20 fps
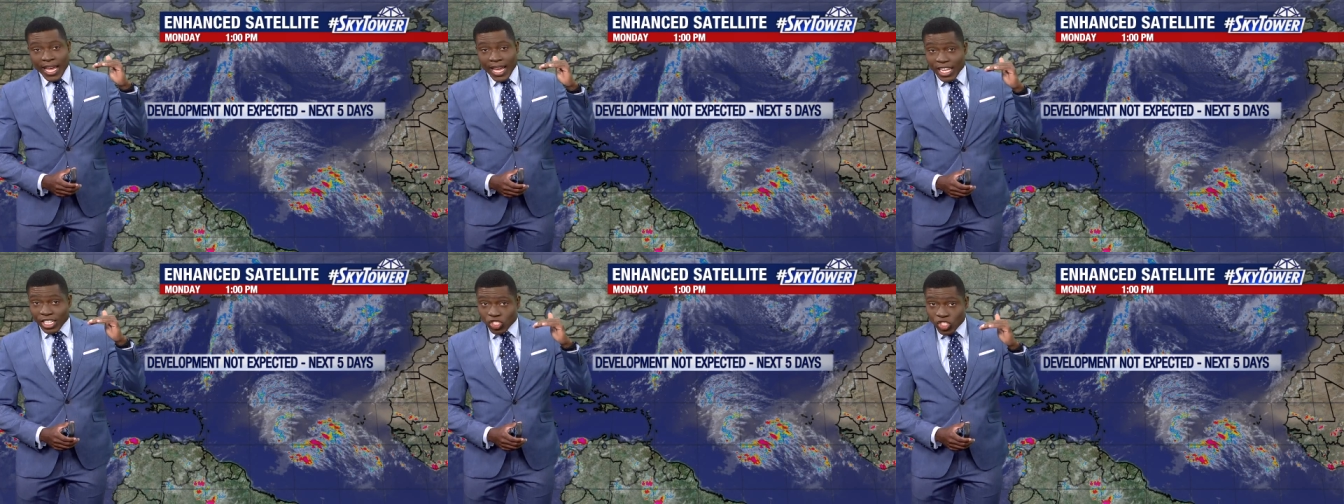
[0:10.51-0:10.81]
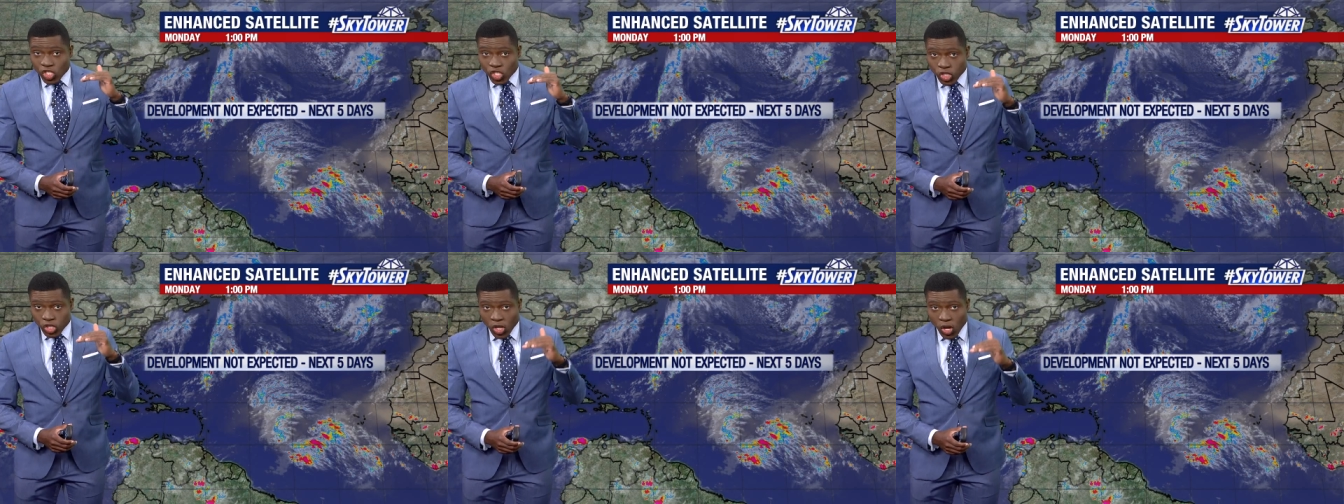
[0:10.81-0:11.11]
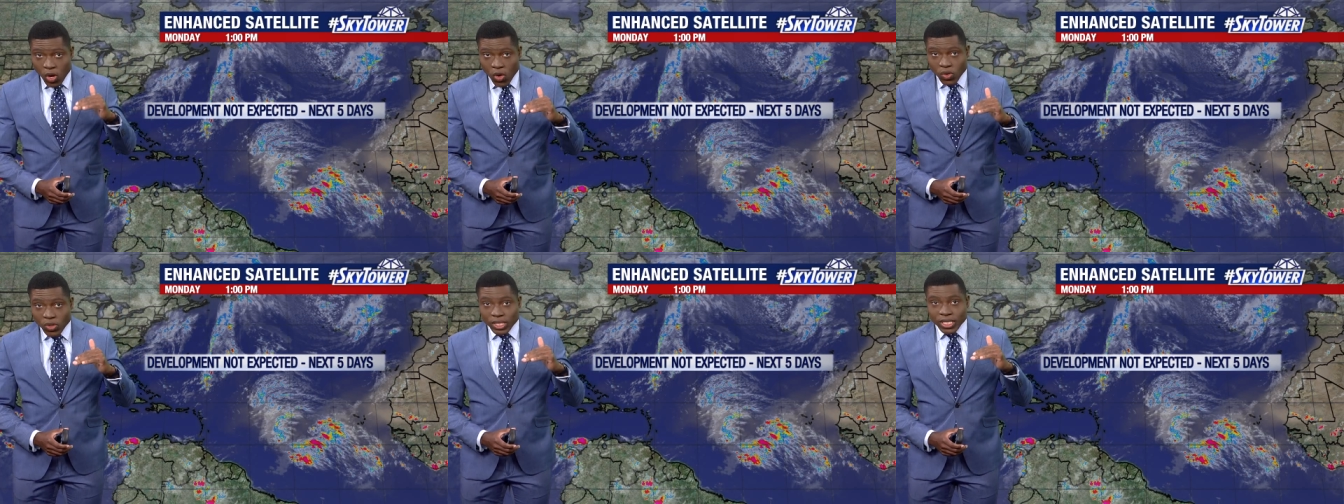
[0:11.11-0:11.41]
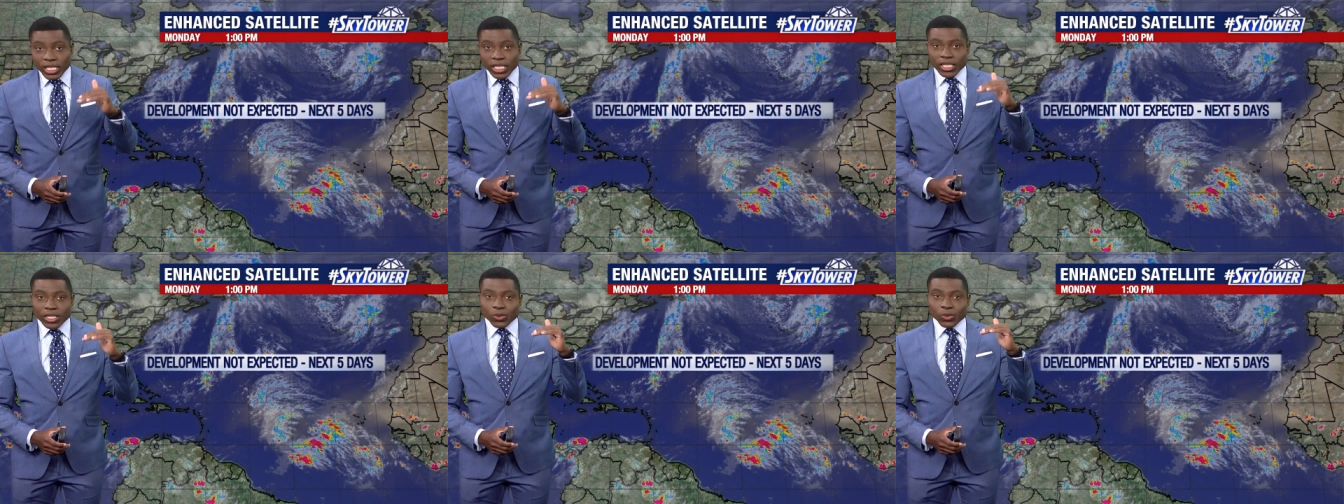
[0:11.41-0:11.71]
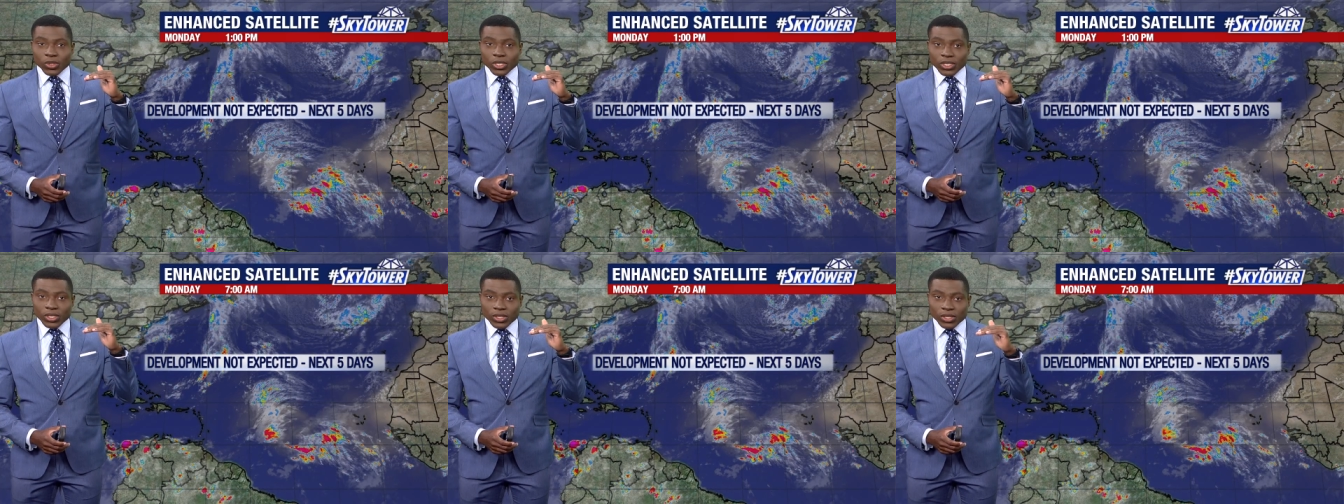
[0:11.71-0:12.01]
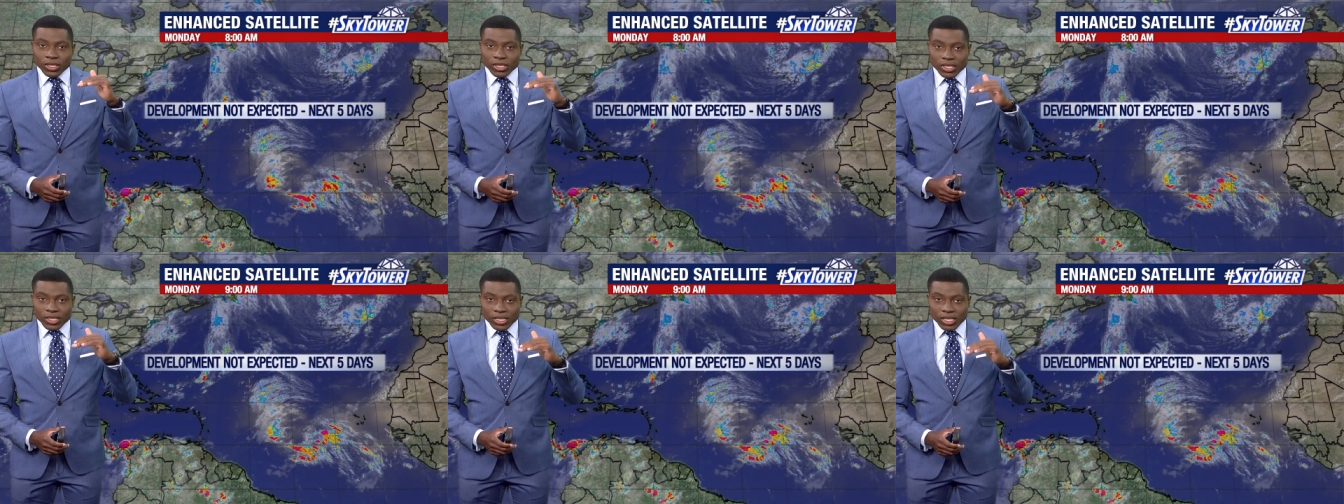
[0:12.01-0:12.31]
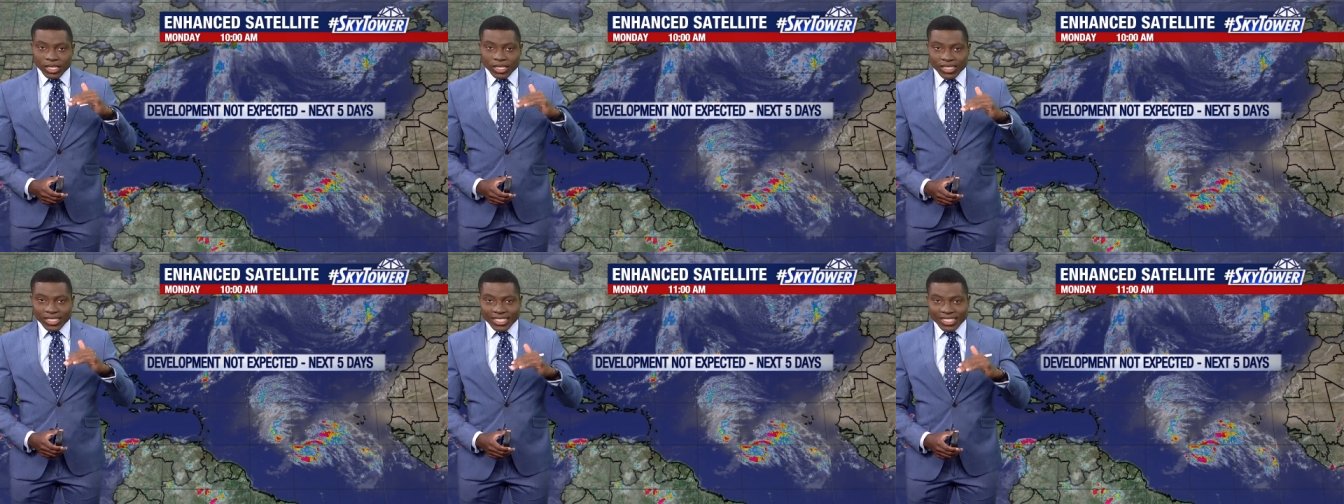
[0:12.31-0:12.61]
And slowly, we are at
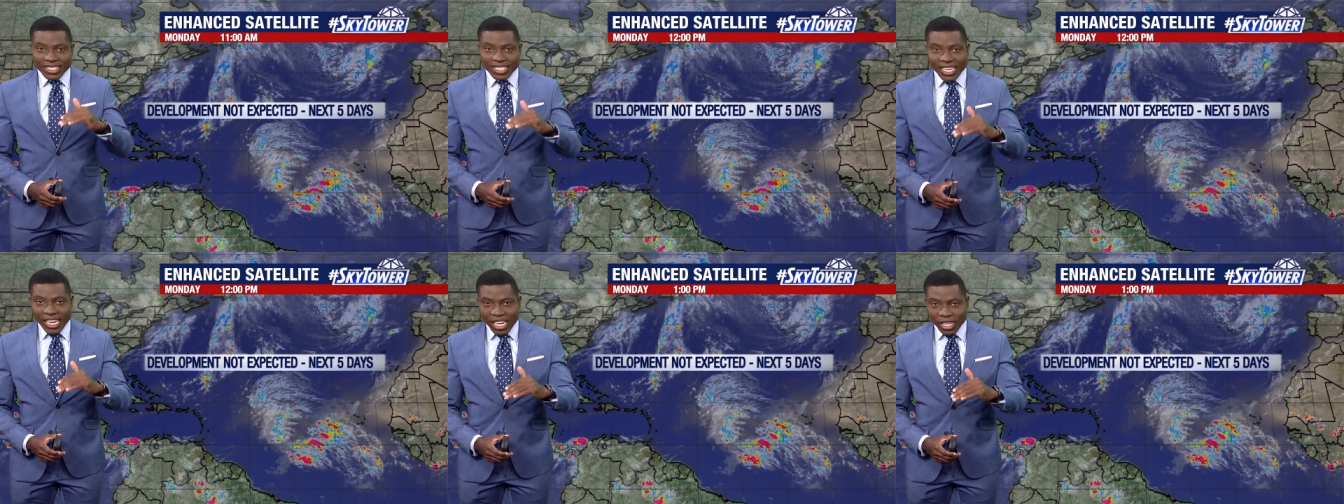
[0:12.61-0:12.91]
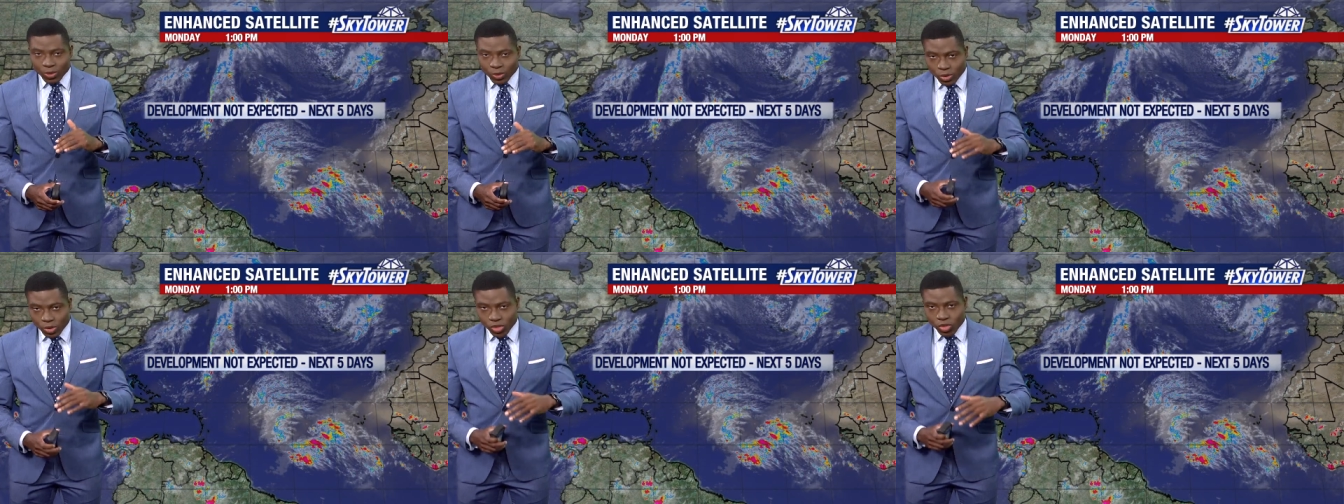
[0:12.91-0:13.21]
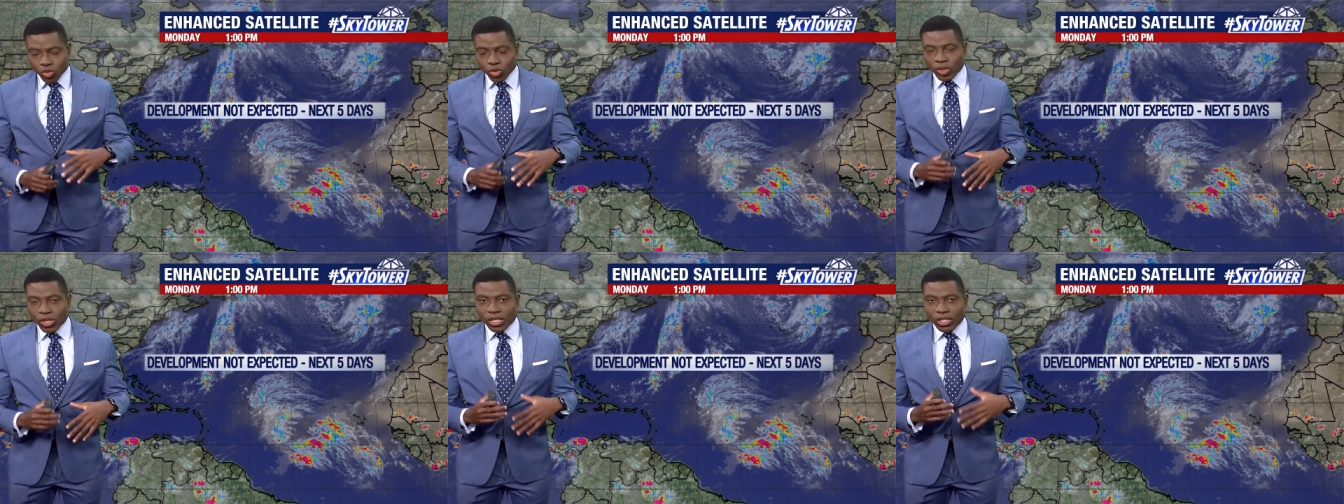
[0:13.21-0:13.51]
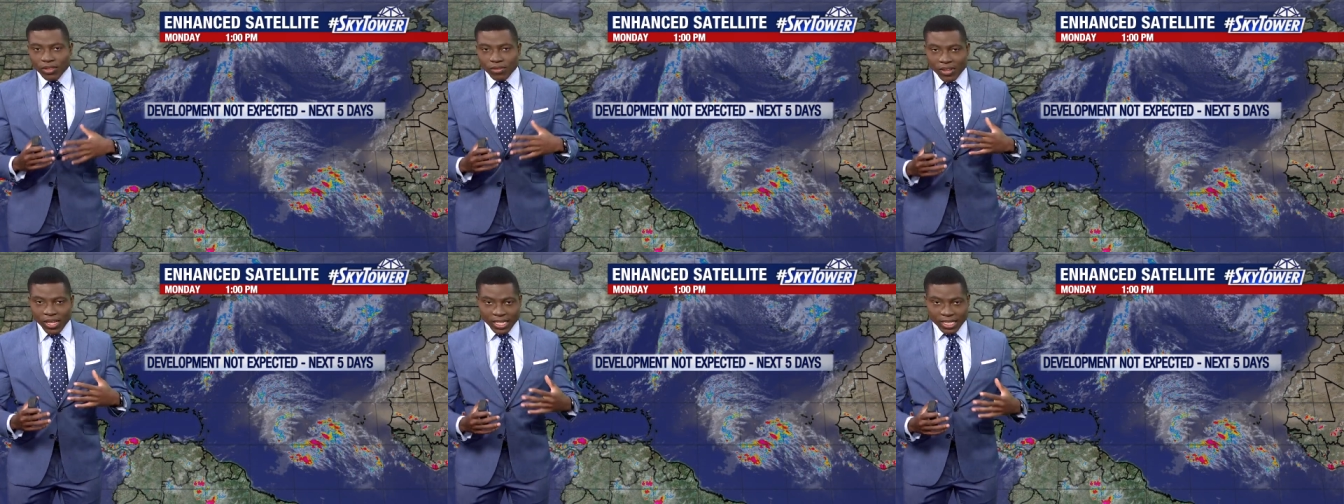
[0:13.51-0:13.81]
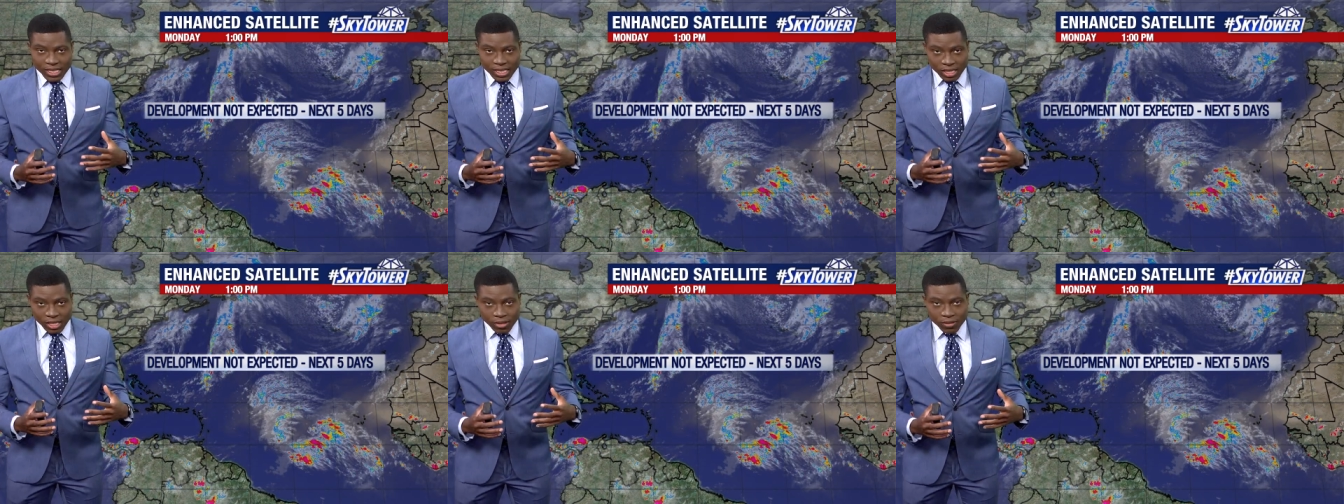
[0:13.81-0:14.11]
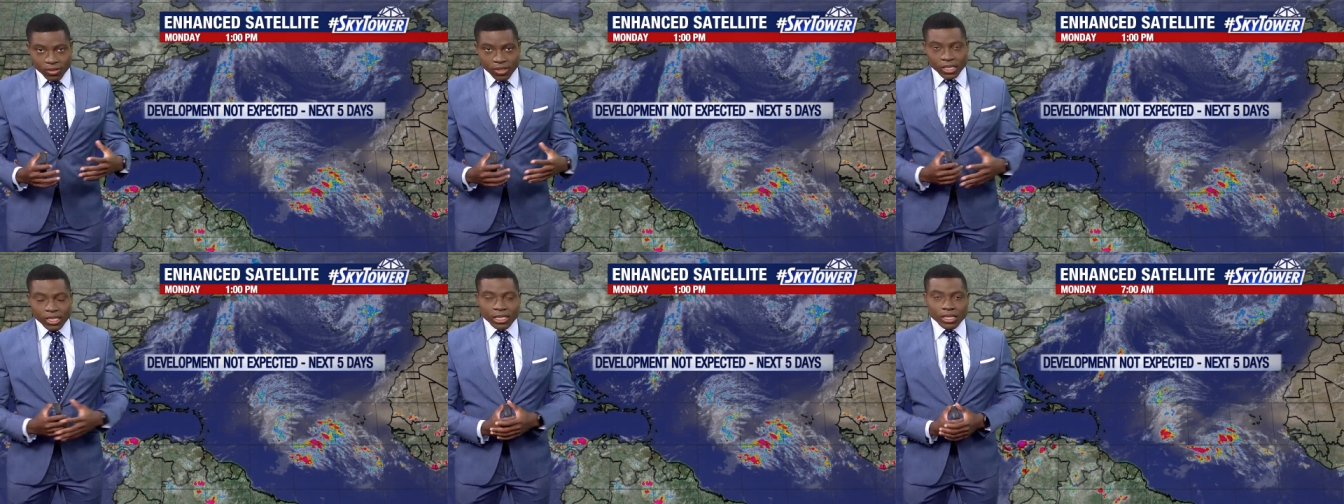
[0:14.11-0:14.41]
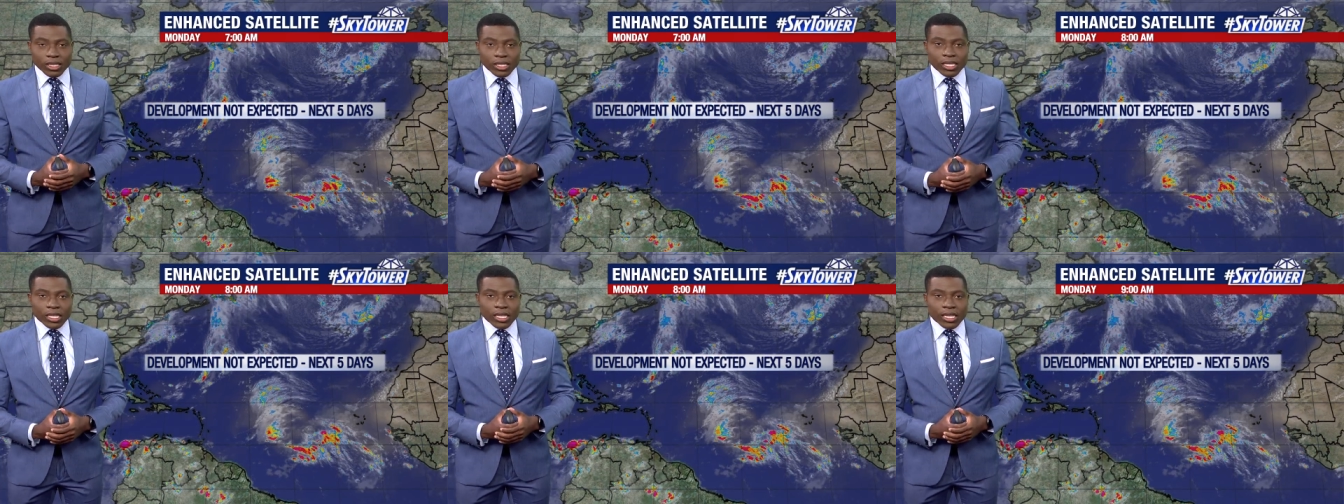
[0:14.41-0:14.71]
least on the downward trend of
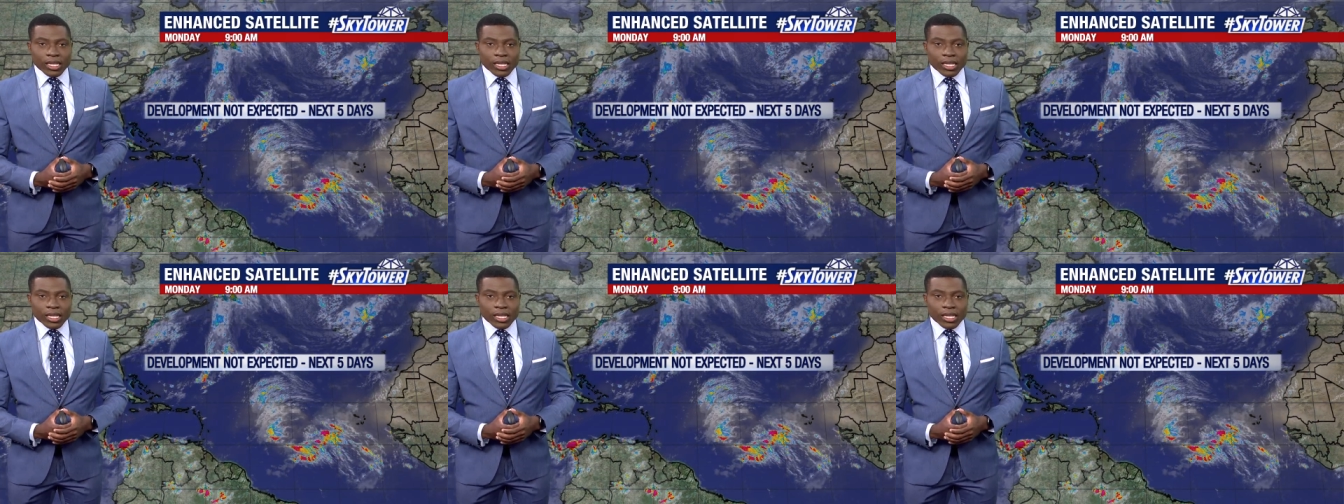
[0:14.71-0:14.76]
activity.